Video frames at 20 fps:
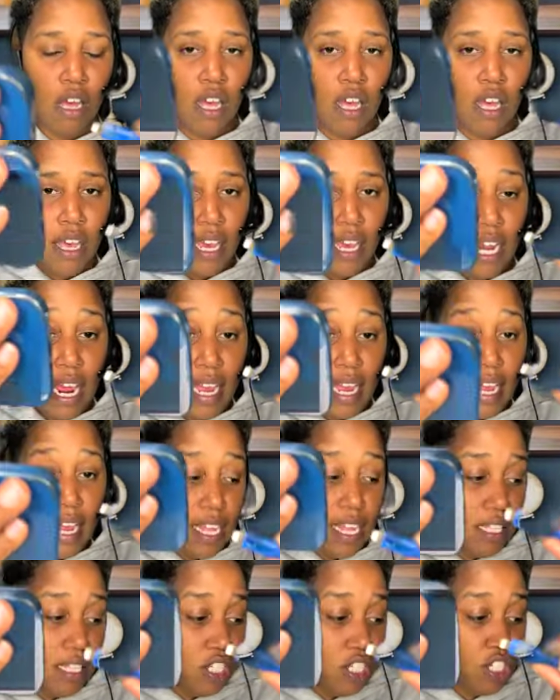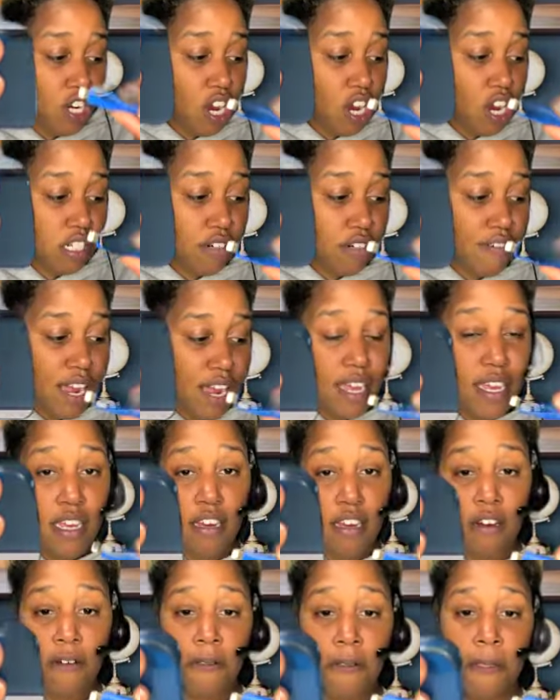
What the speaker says: And I got this charger right here.